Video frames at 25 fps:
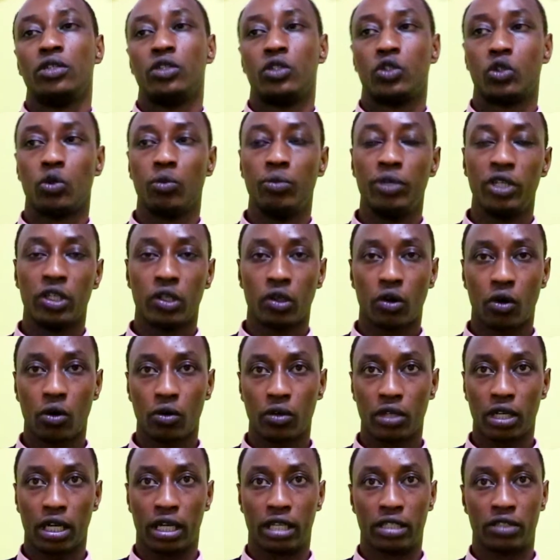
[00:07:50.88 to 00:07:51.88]
to be
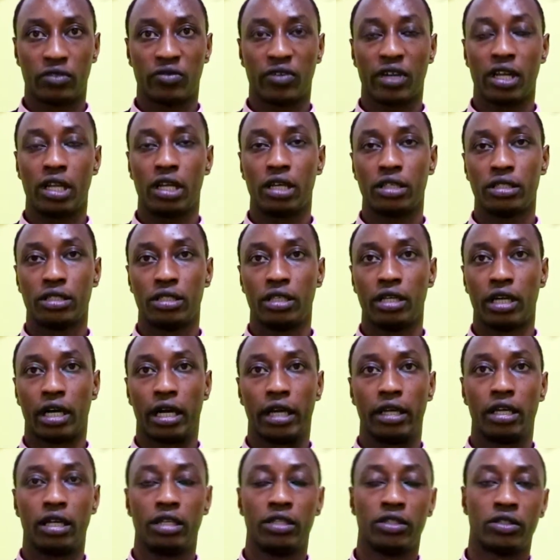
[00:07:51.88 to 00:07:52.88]
known as far as the
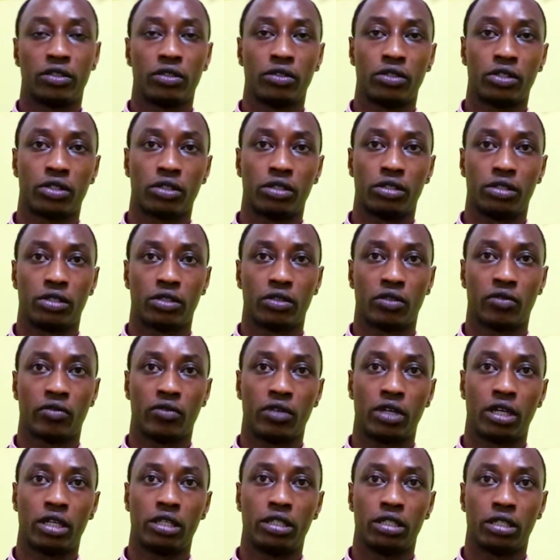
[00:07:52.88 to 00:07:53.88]
higher institutions of
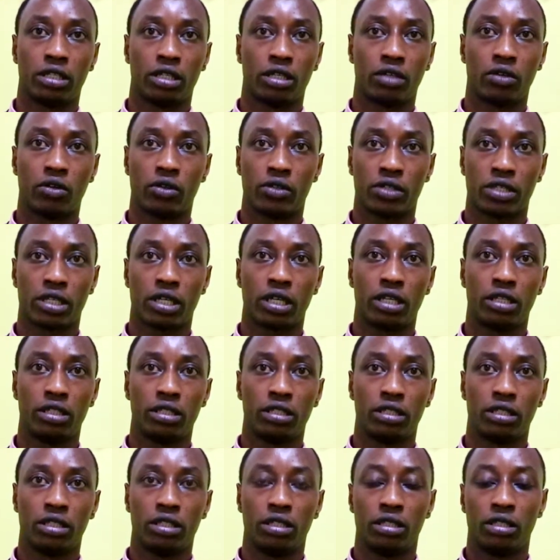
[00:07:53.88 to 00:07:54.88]
learning concerned,
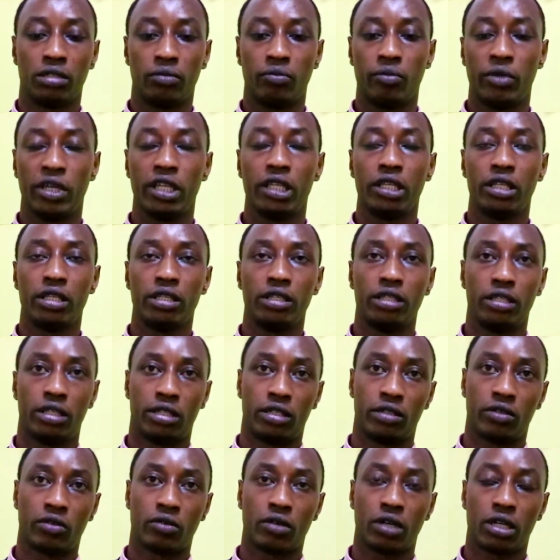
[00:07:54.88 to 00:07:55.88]
mainly
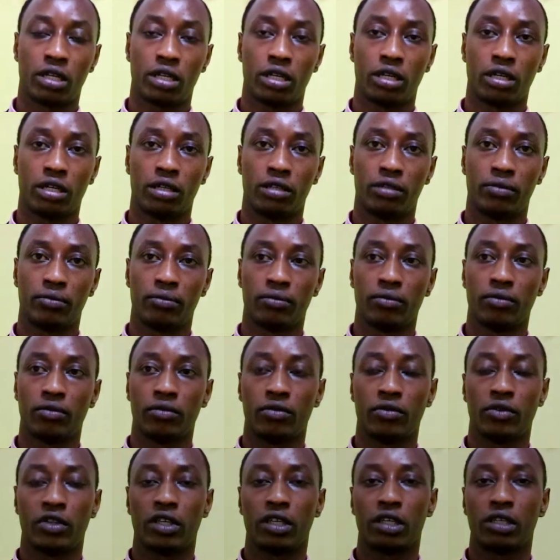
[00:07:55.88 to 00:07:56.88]
in Rwanda.
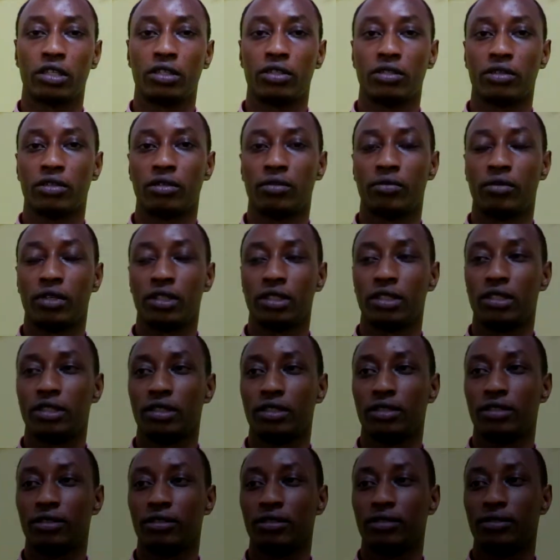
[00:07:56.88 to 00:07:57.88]
Thank you so much.